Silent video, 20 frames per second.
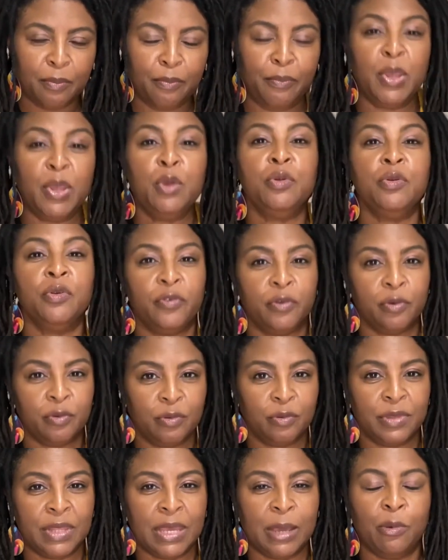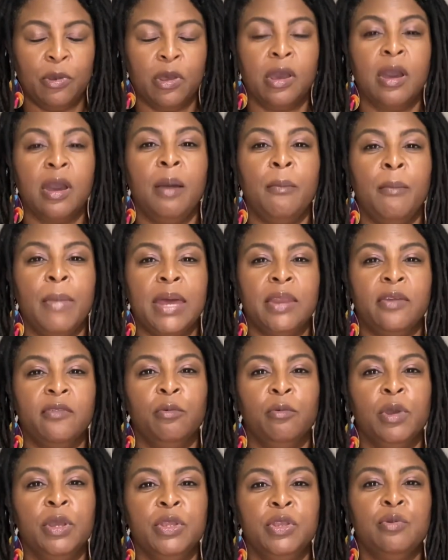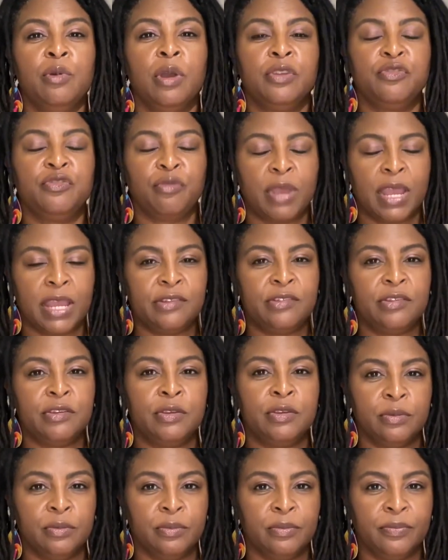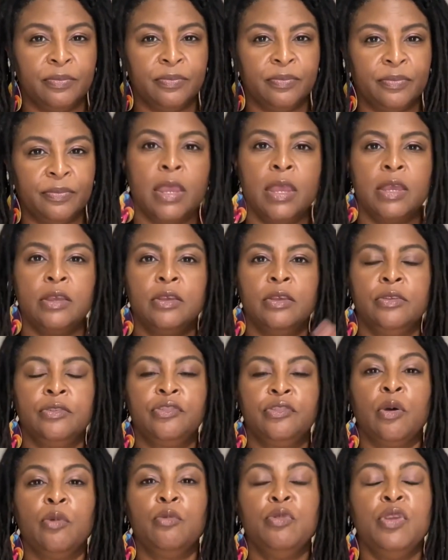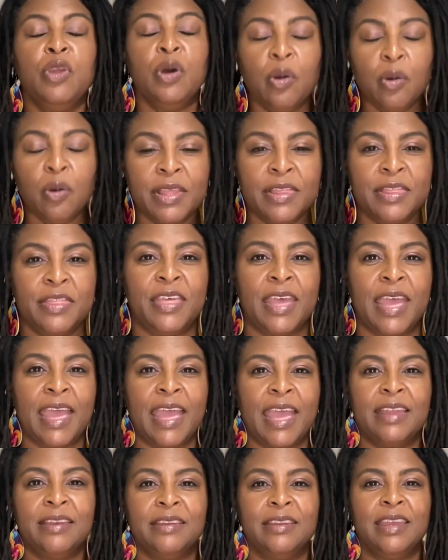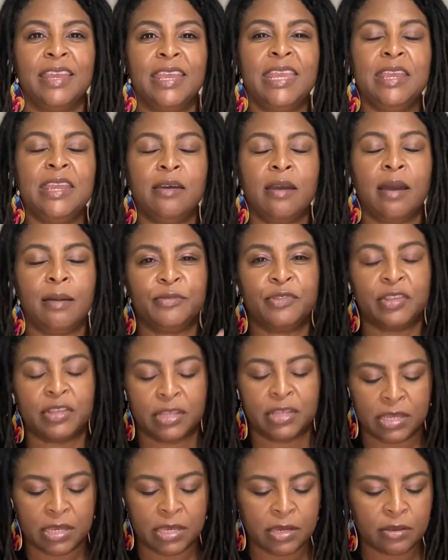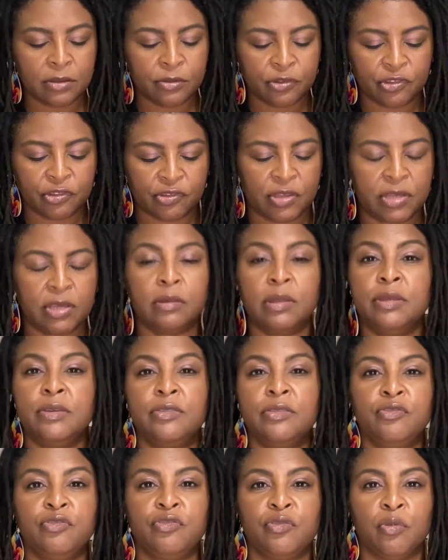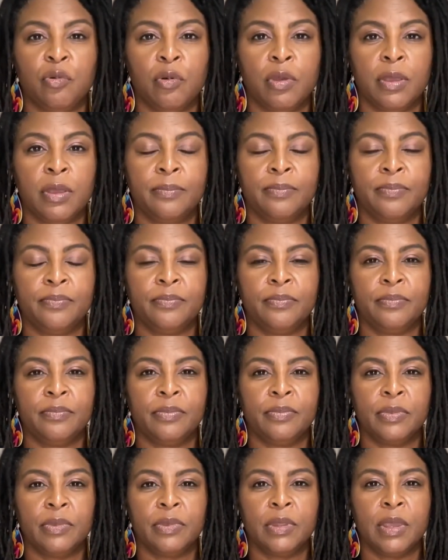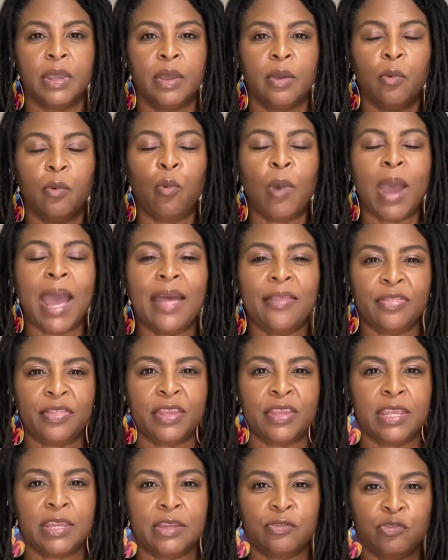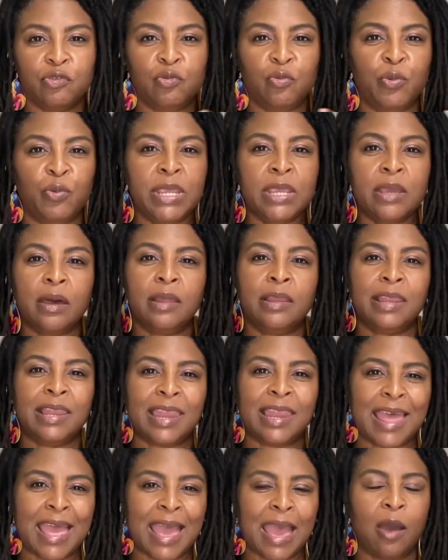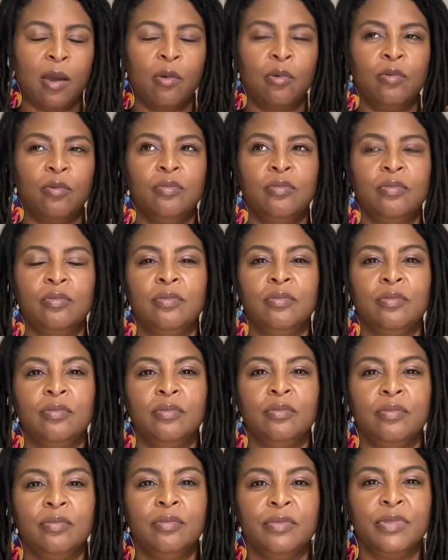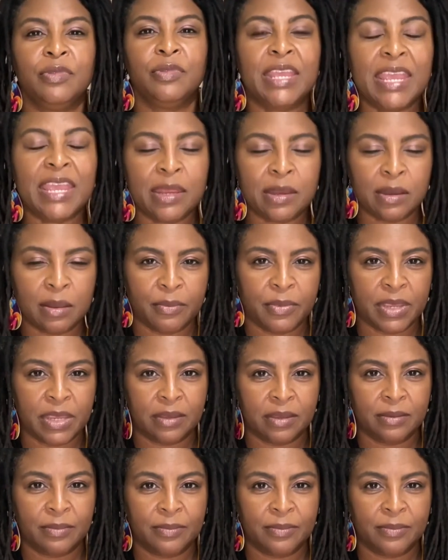beautiful that will come out of what you are trying to do. So knowing that he comes to kill, steal, and destroy, why then do we allow the enemy